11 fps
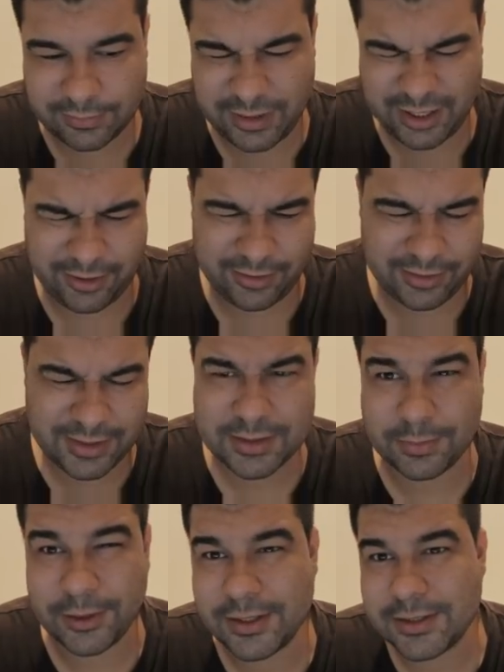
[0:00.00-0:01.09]
I don't know, this is
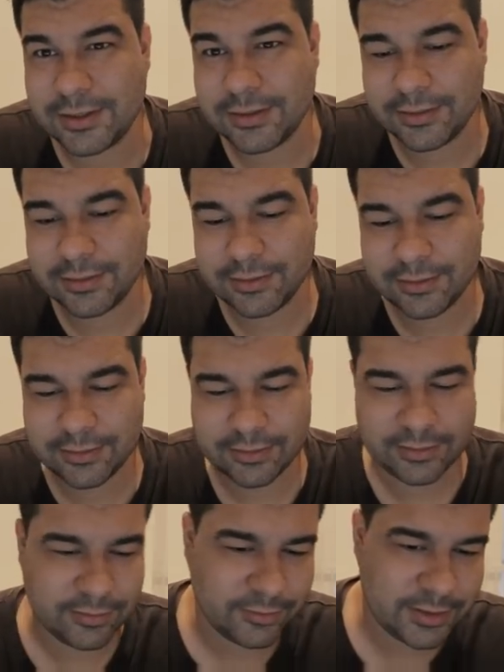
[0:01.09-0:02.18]
pricey.
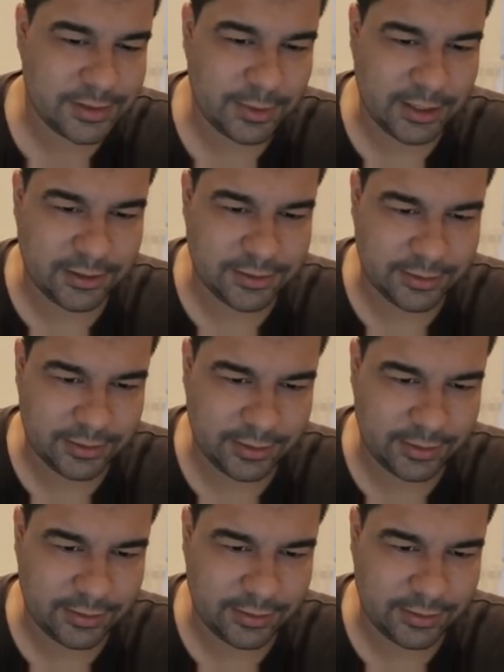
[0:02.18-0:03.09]
What's the mileage on it